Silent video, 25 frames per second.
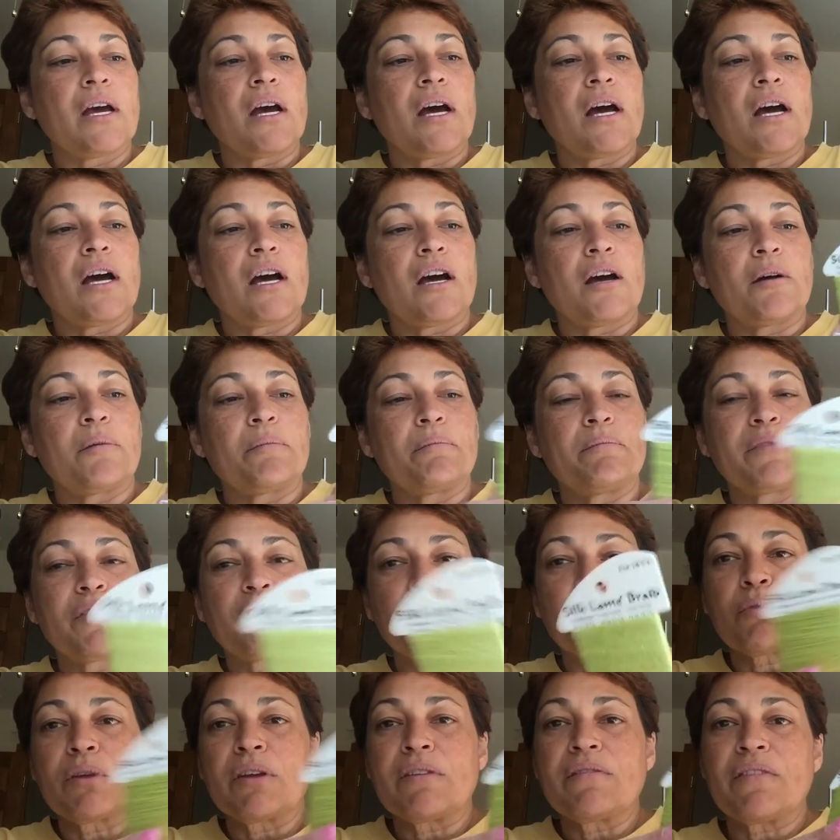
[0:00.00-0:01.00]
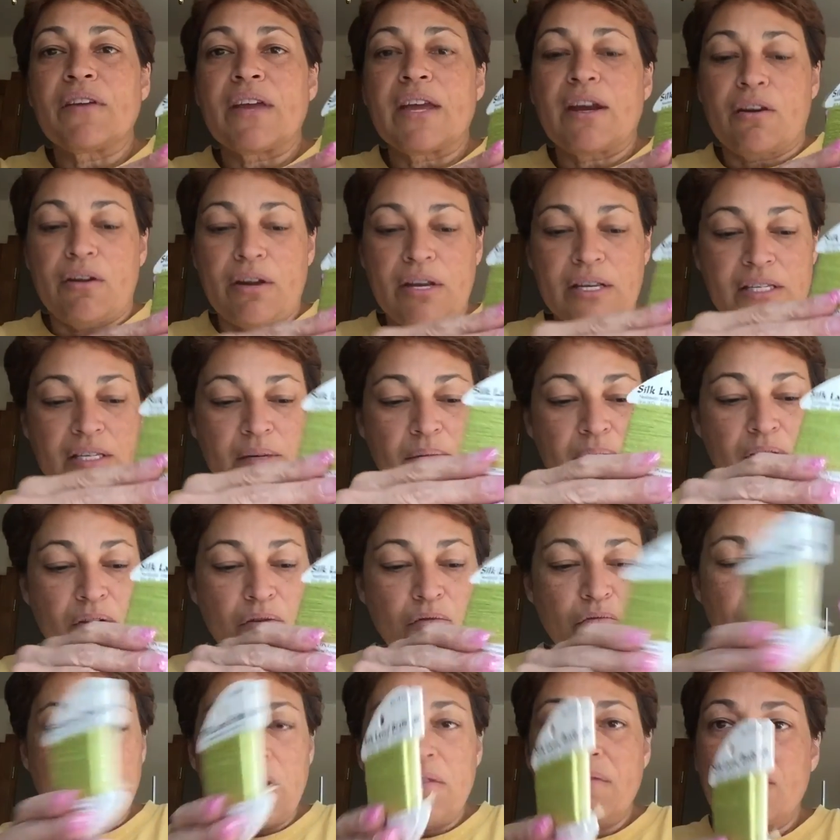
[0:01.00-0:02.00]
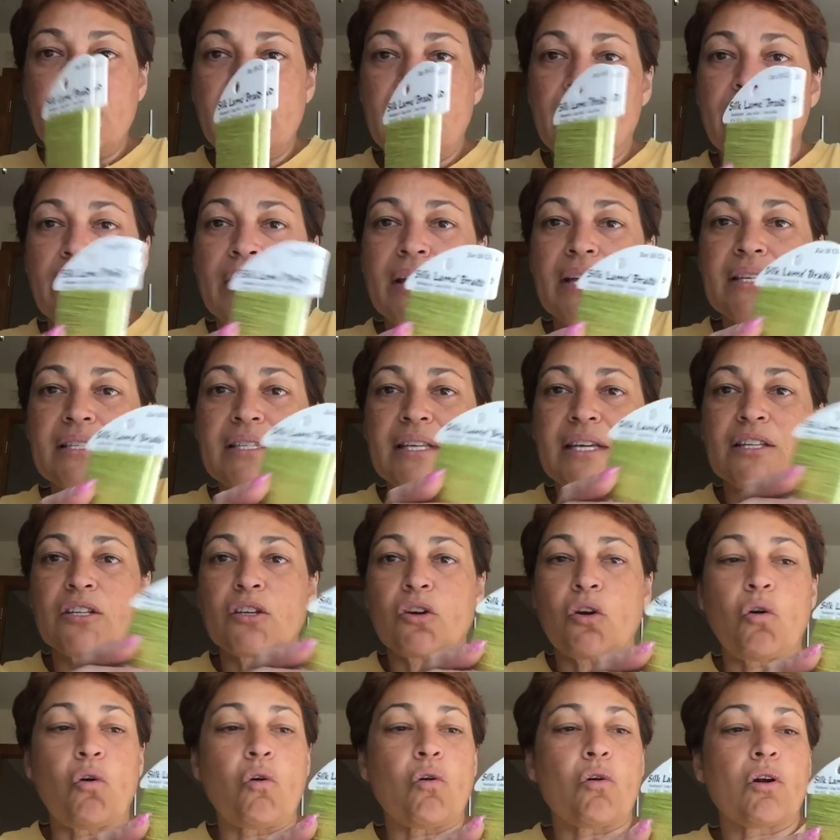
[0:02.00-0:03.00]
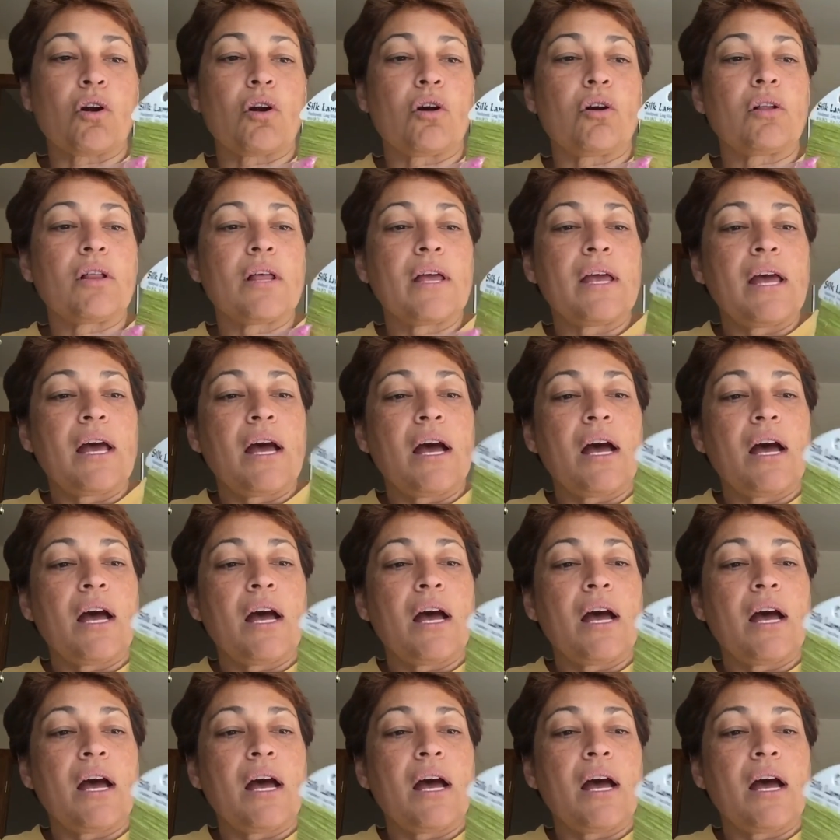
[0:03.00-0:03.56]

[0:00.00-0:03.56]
The reef area, some of the reef areas like the coral,